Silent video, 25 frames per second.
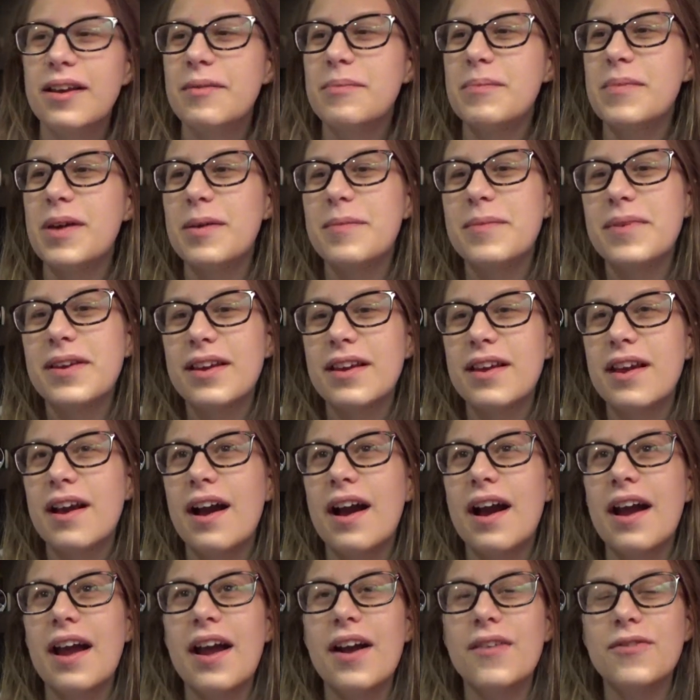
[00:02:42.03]
maybe
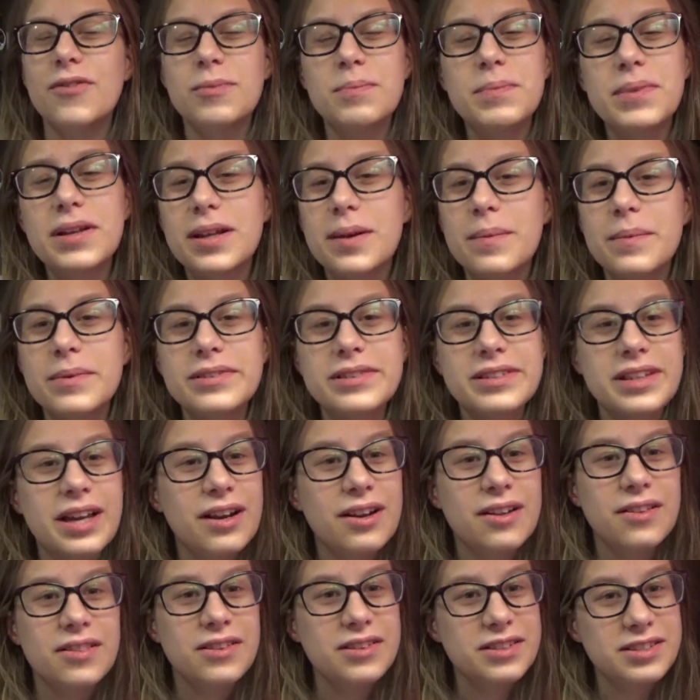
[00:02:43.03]
I haven't been able to
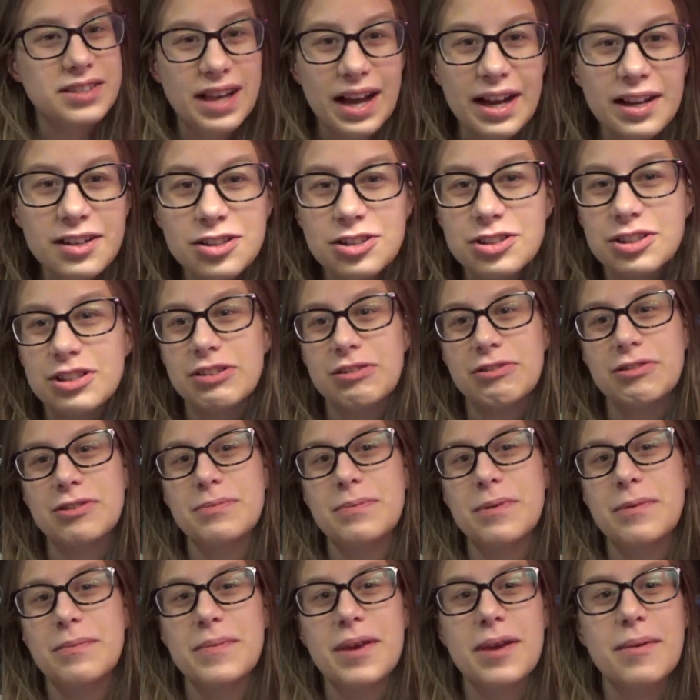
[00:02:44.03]
get on the Sax channels,
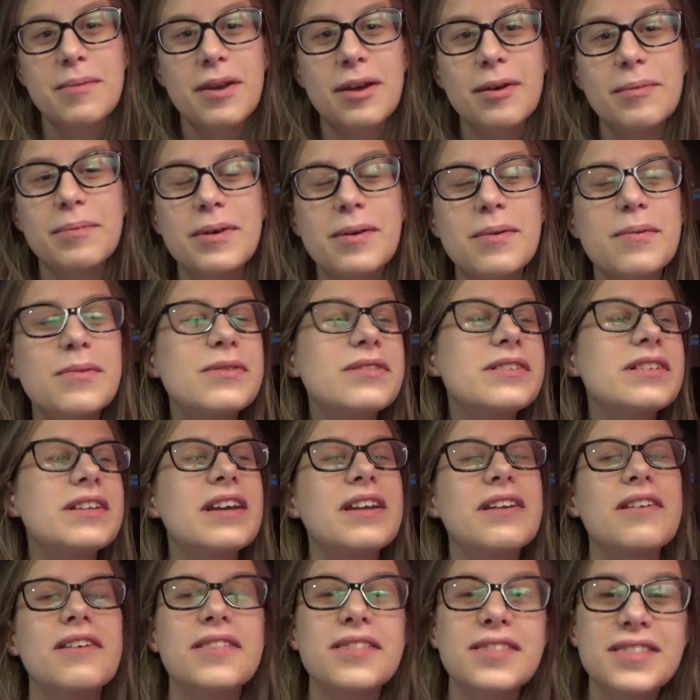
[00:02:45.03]
but maybe I'll be able to
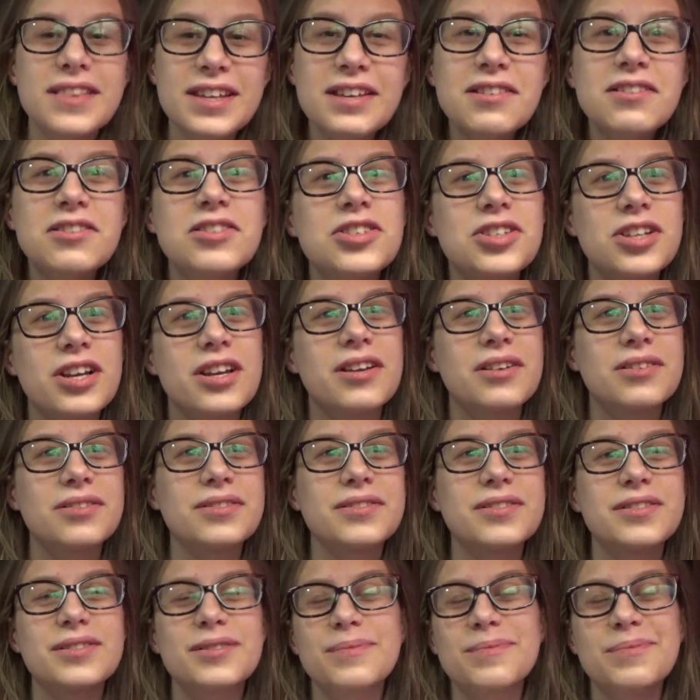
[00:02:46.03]
get on these
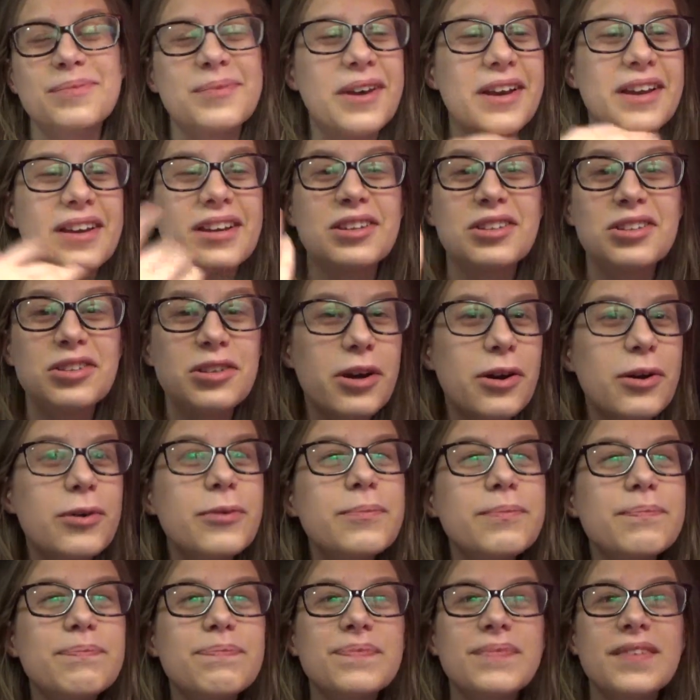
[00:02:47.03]
channels. Like, you
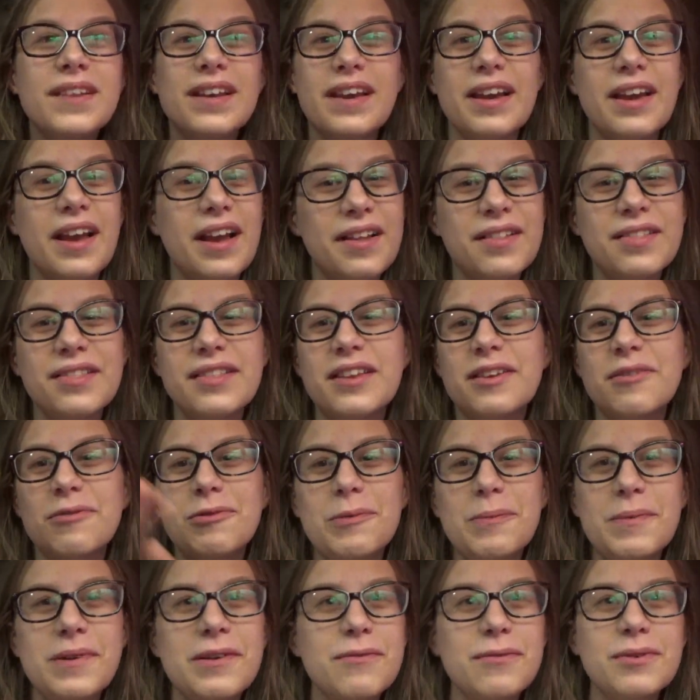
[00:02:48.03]
know, it
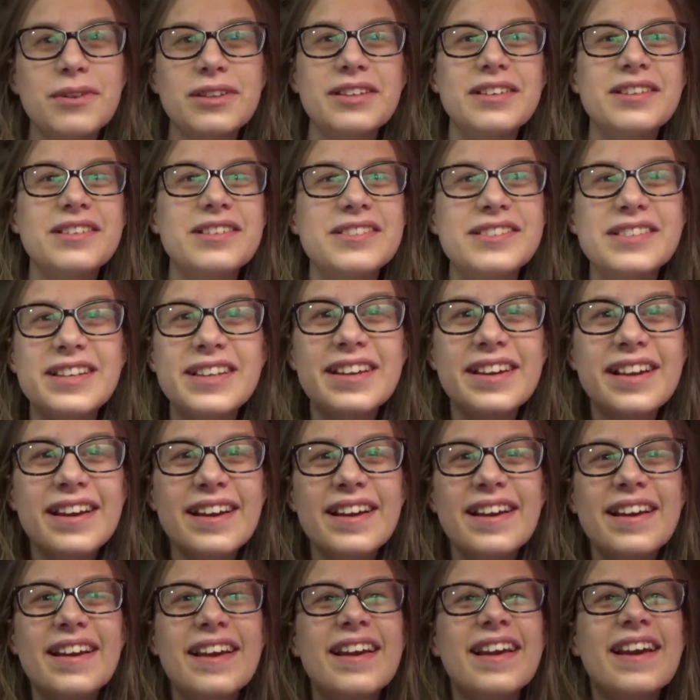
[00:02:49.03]
will be really
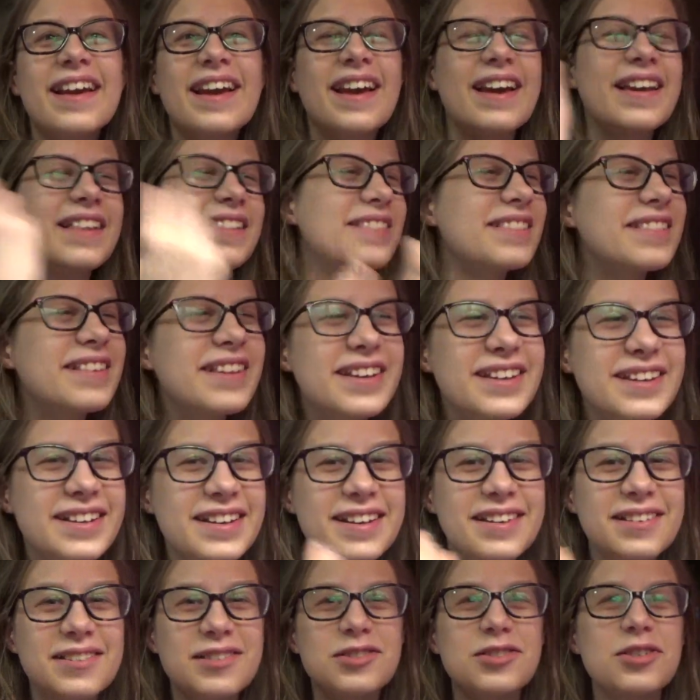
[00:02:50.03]
sick and
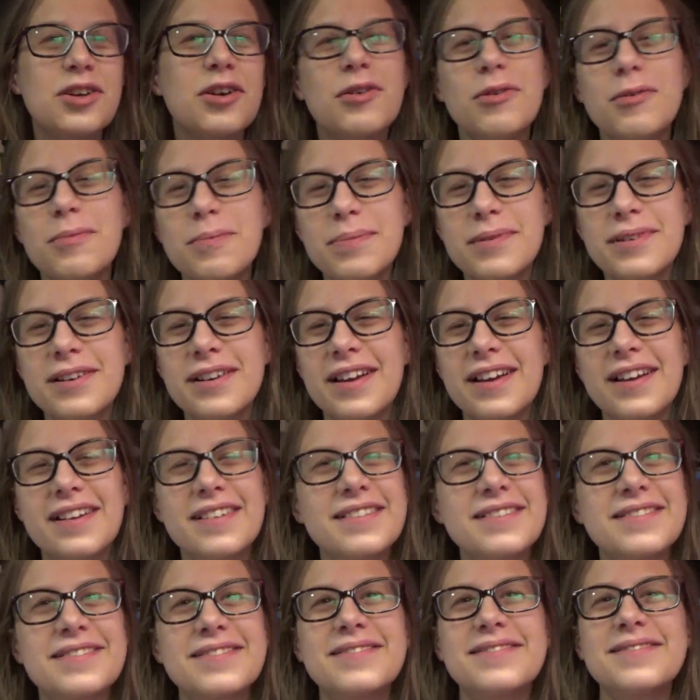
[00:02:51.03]
lit and dope
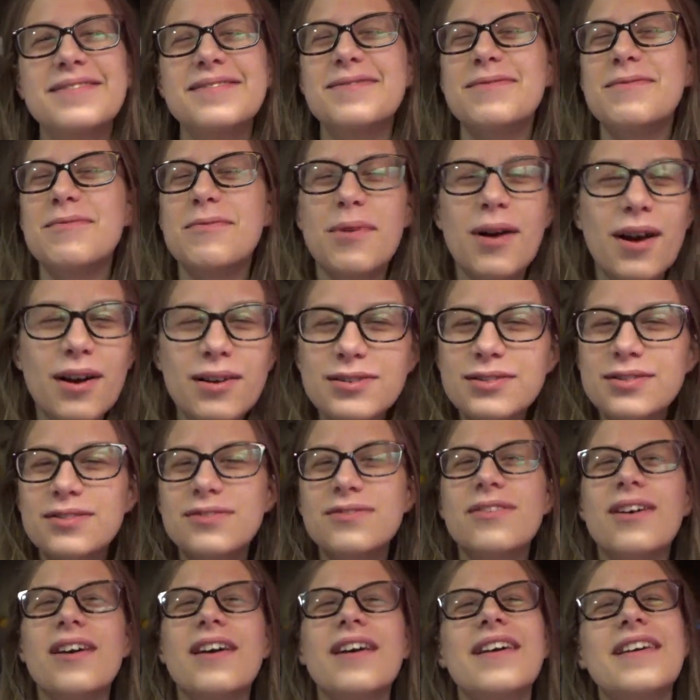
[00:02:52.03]
and
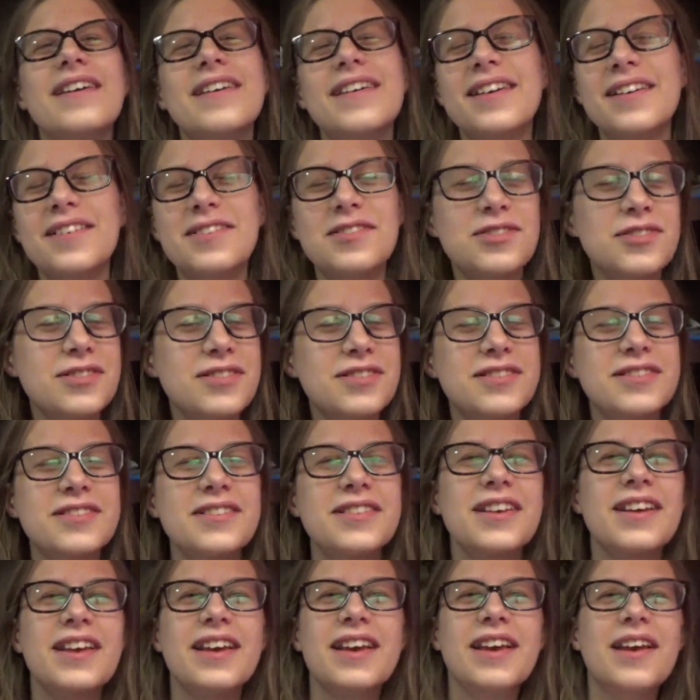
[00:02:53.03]
wowzerfying, and just,
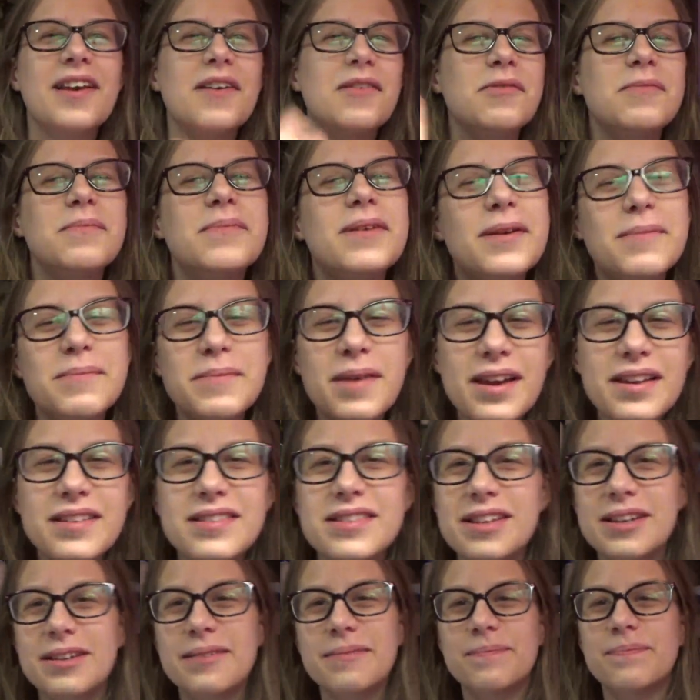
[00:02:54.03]
it would be
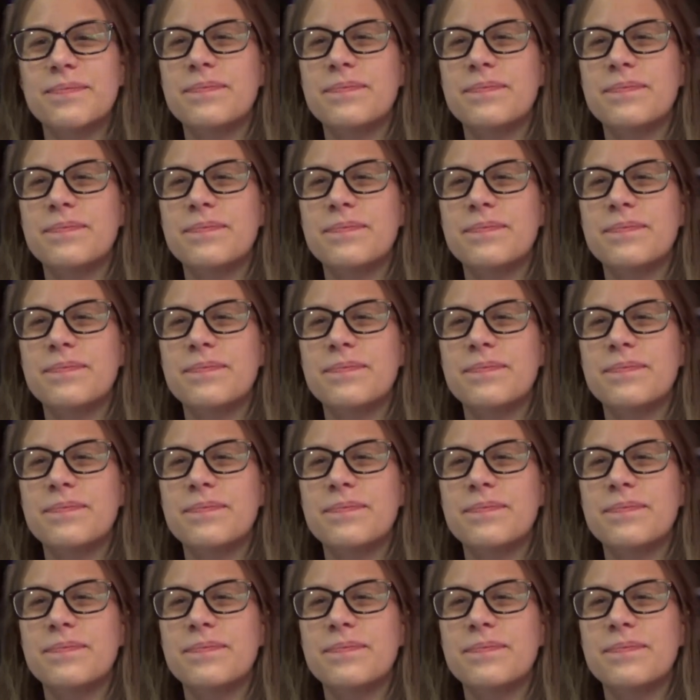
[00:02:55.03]
amazing.